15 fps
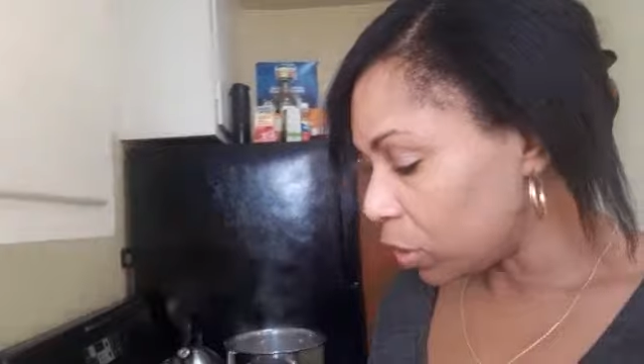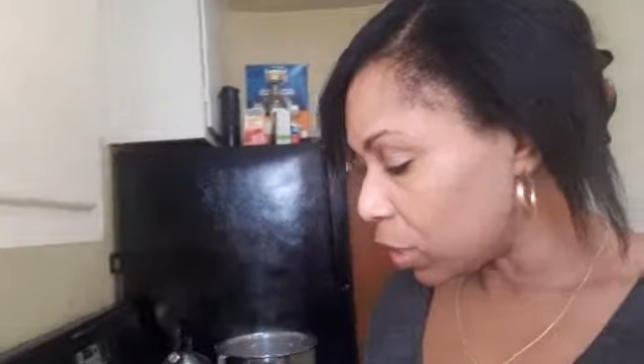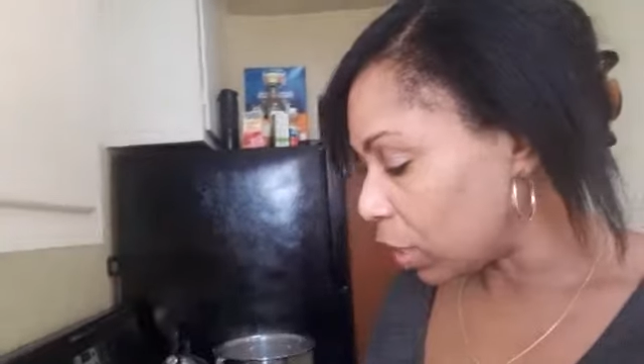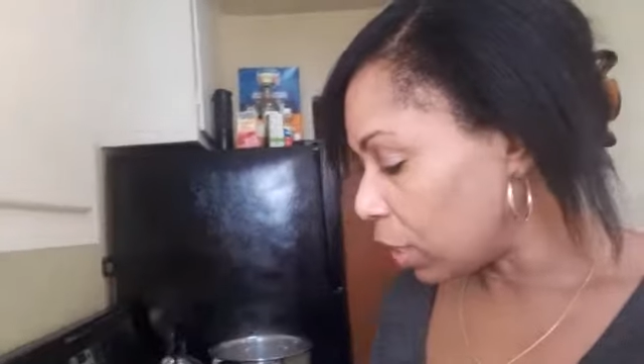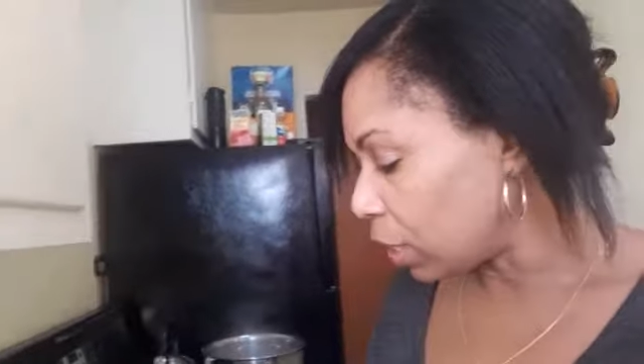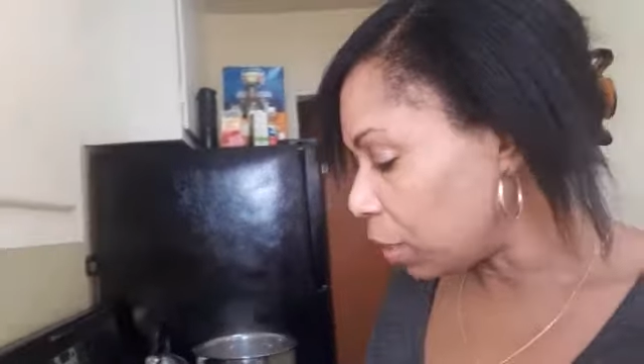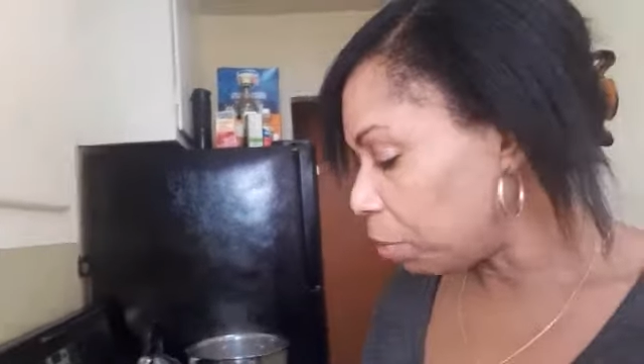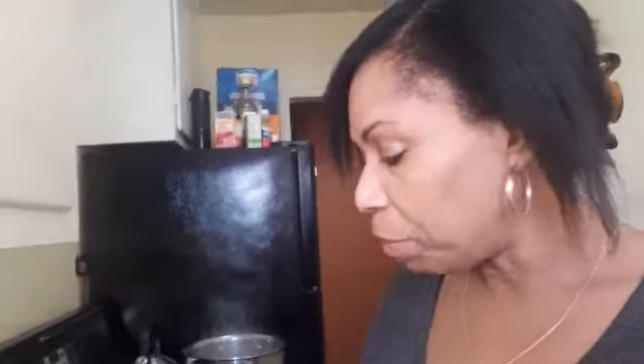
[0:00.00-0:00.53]
a
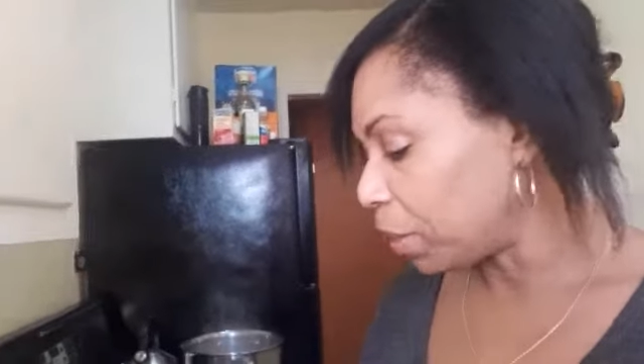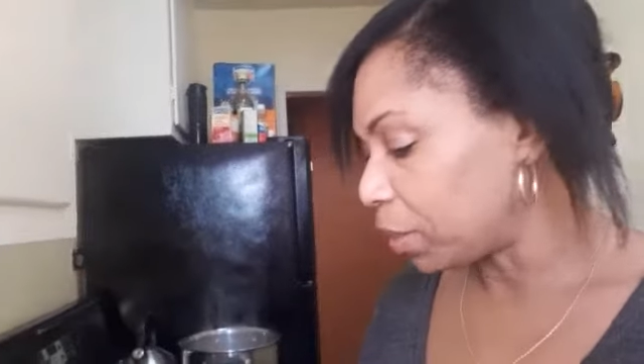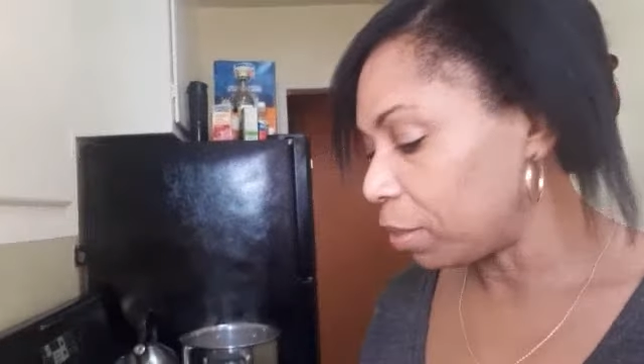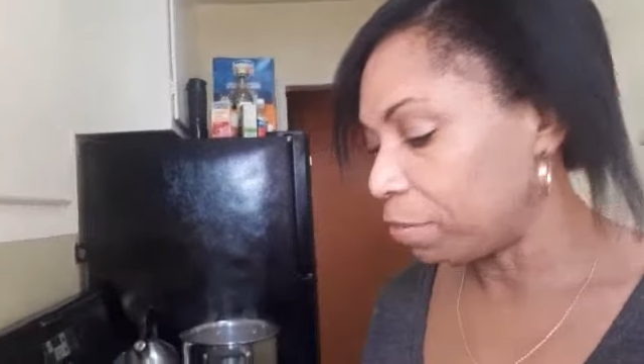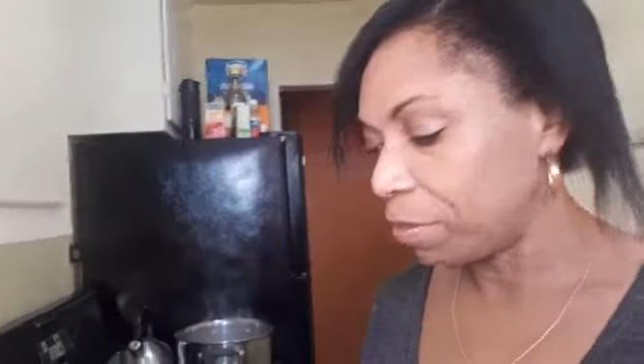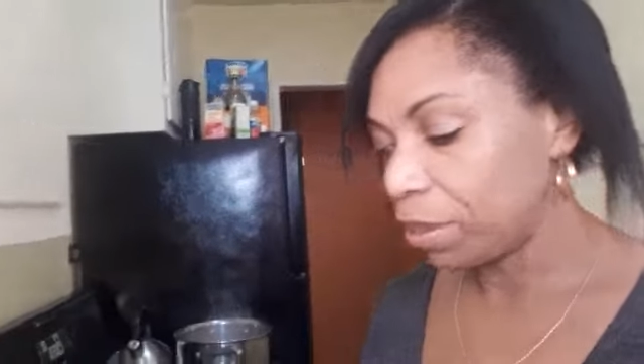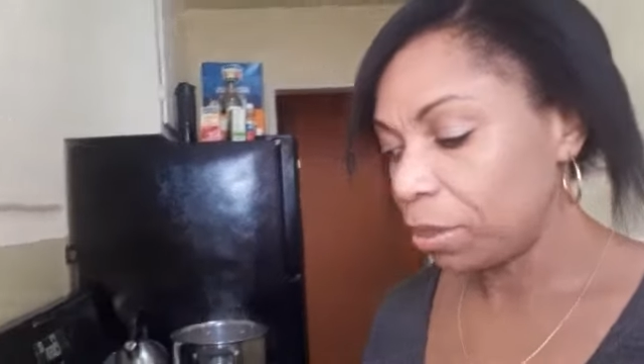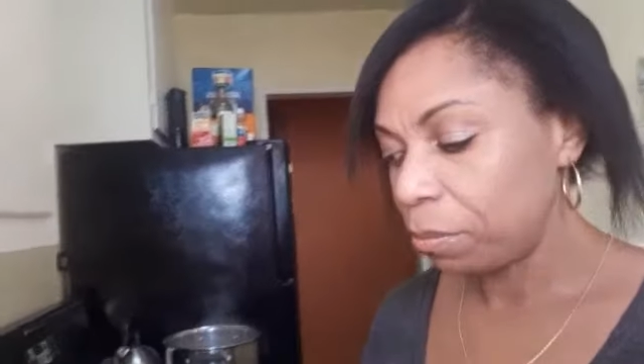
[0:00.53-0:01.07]
little
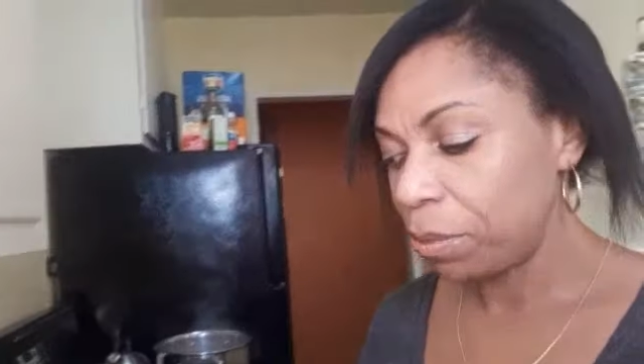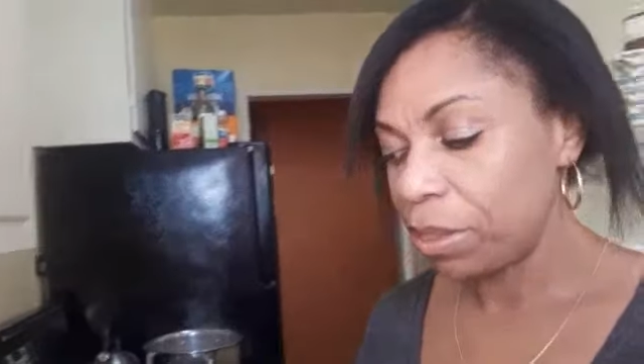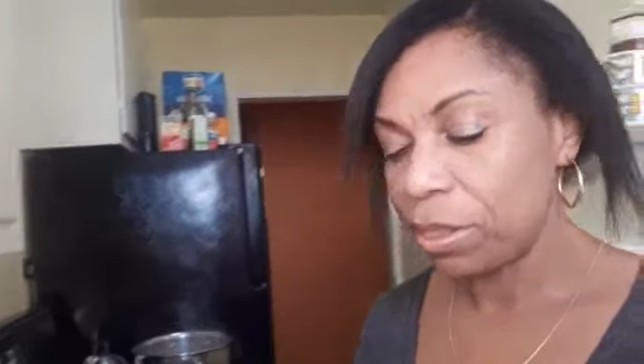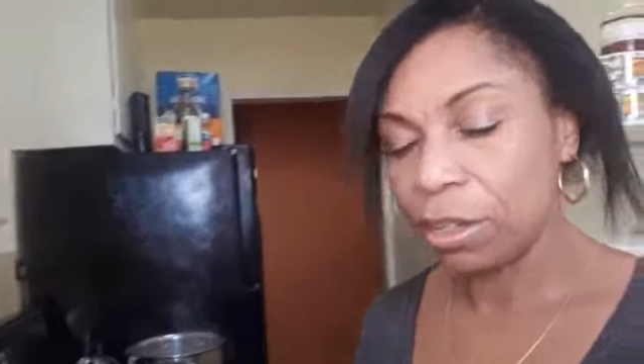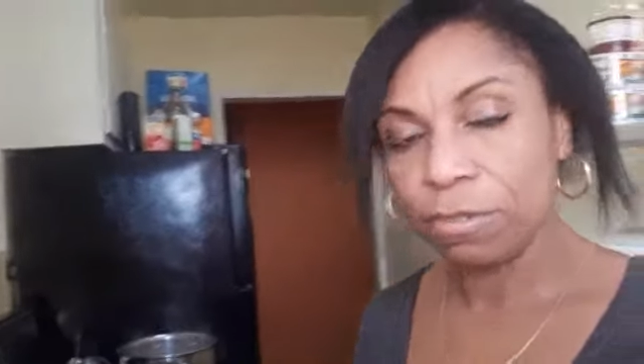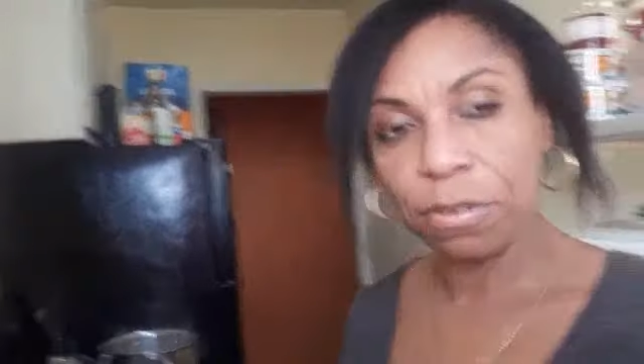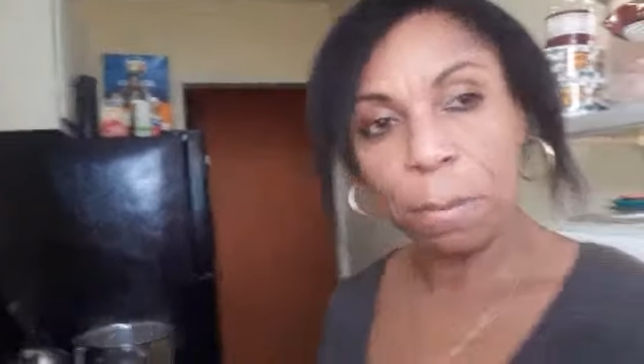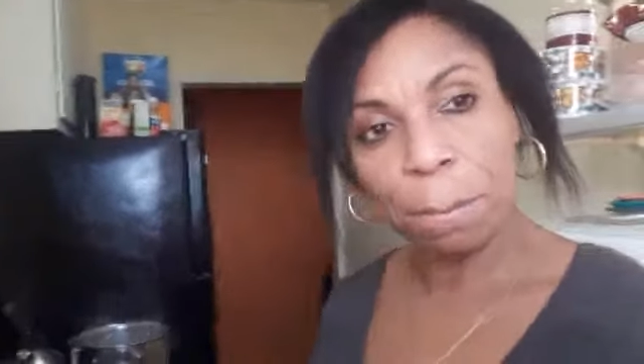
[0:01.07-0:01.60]
bit
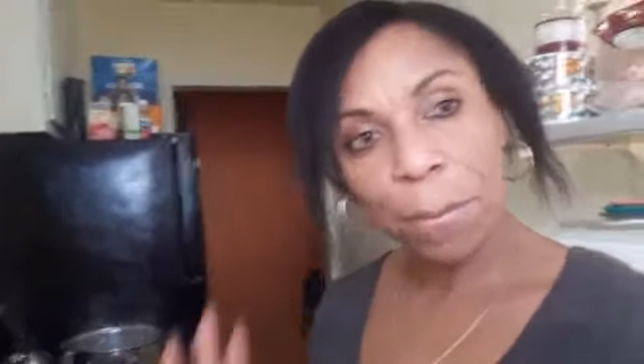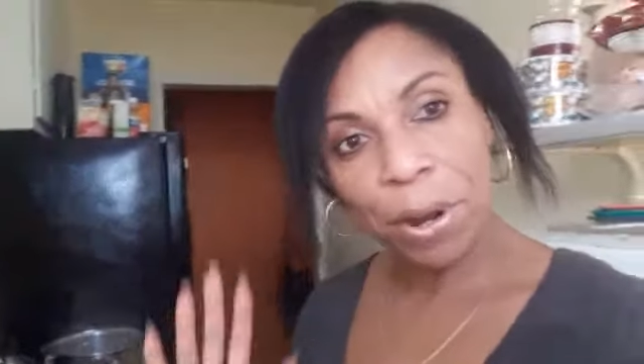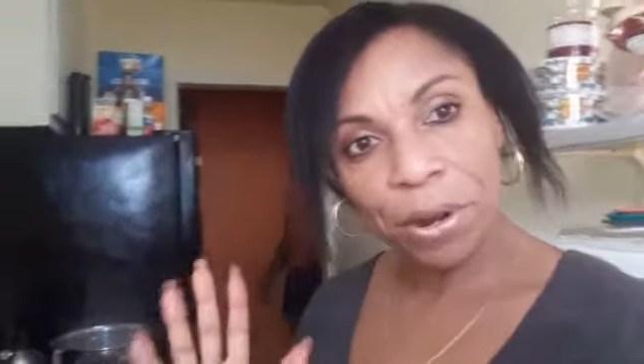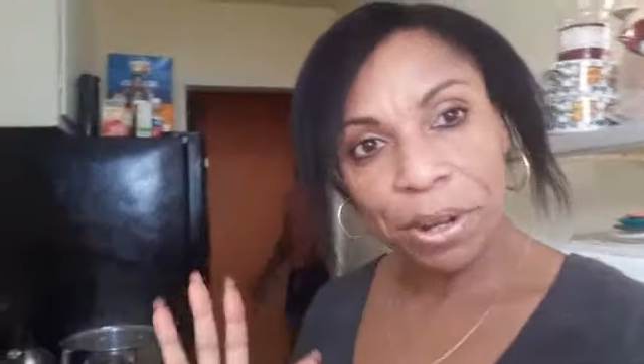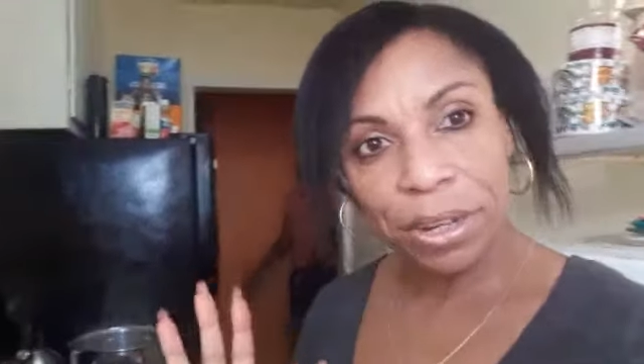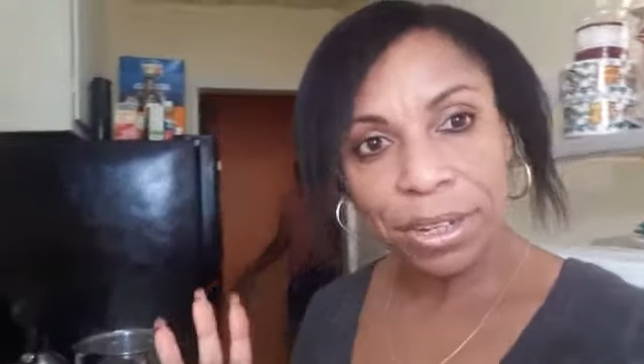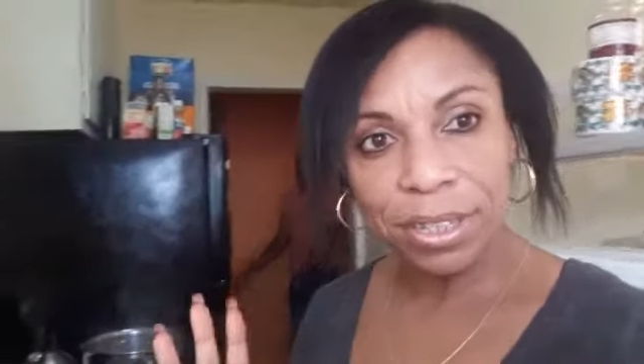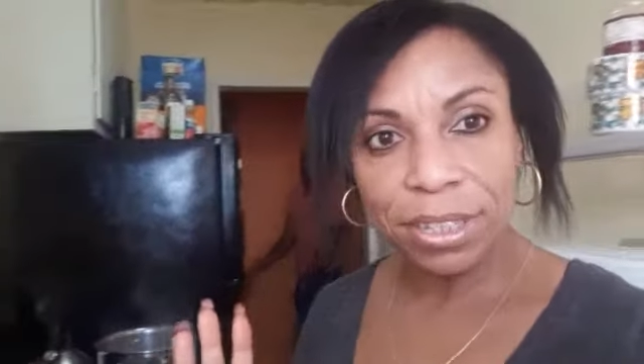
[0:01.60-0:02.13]
of
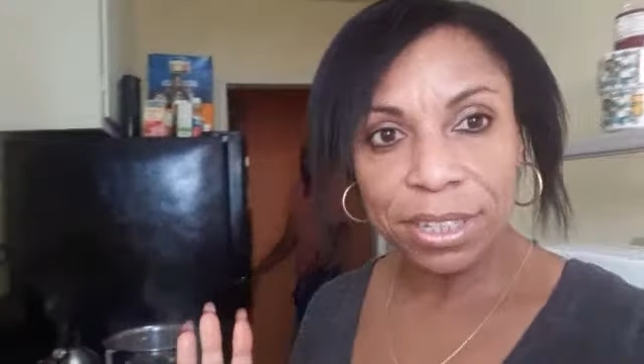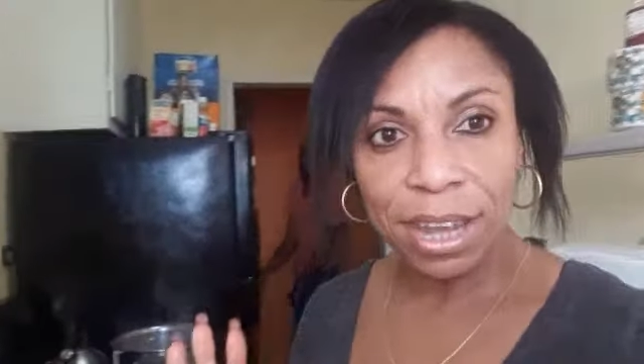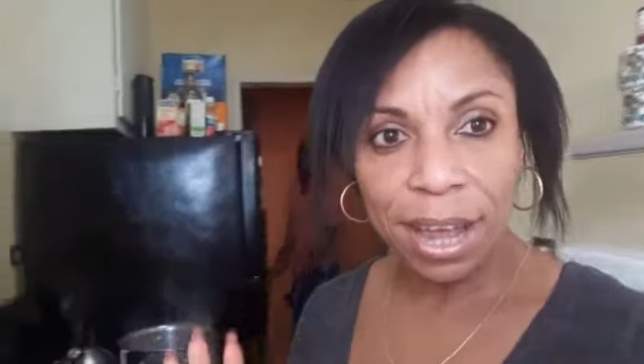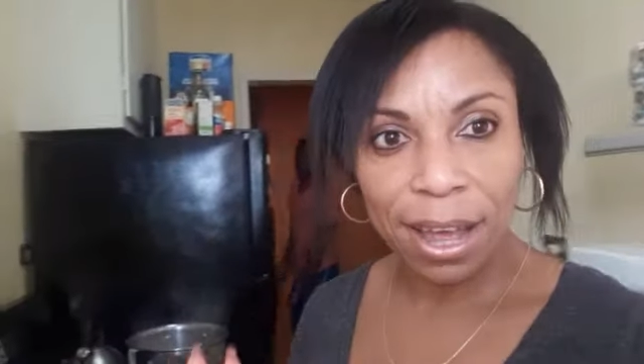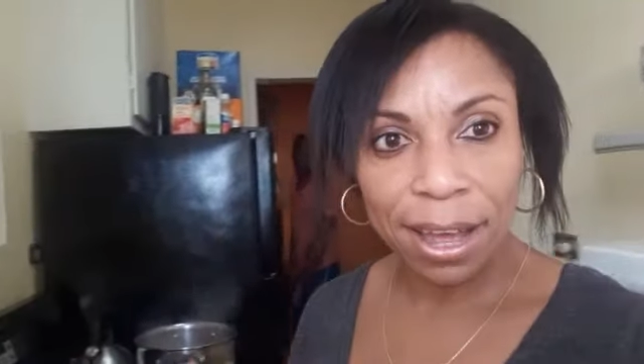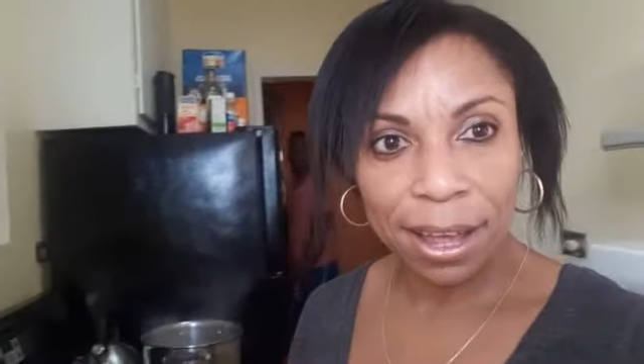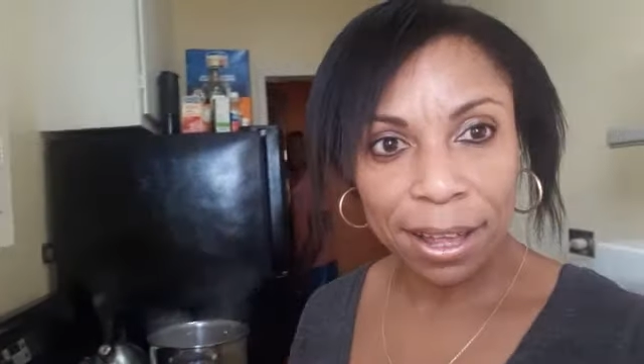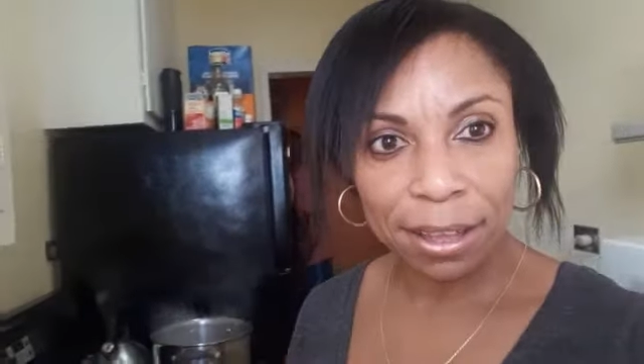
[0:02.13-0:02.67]
American
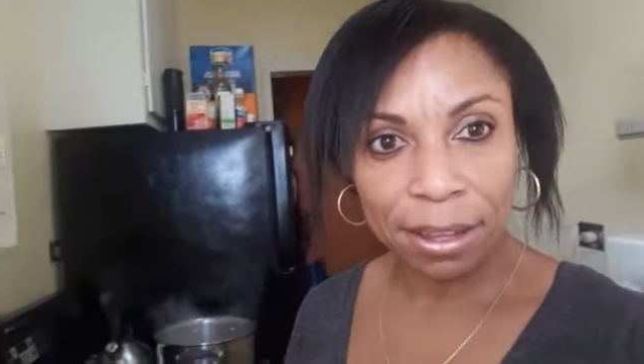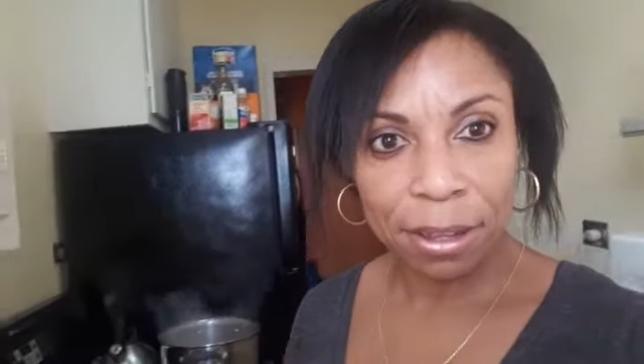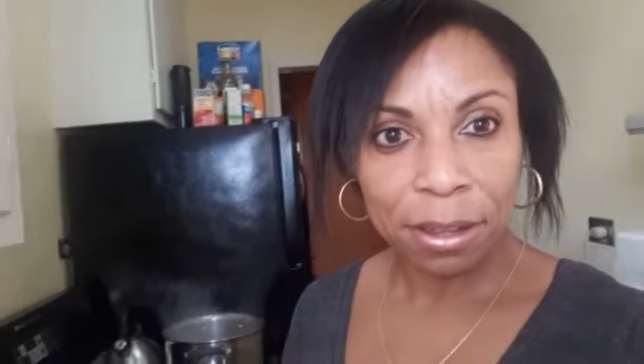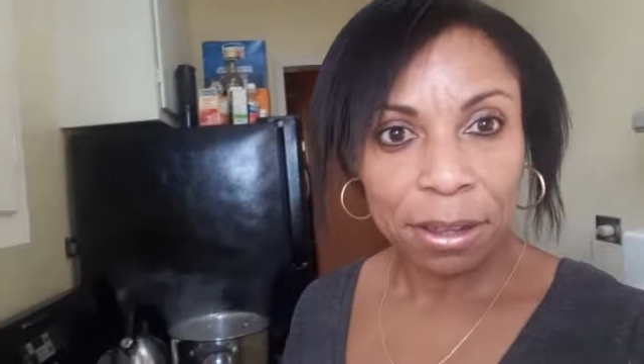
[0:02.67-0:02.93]
style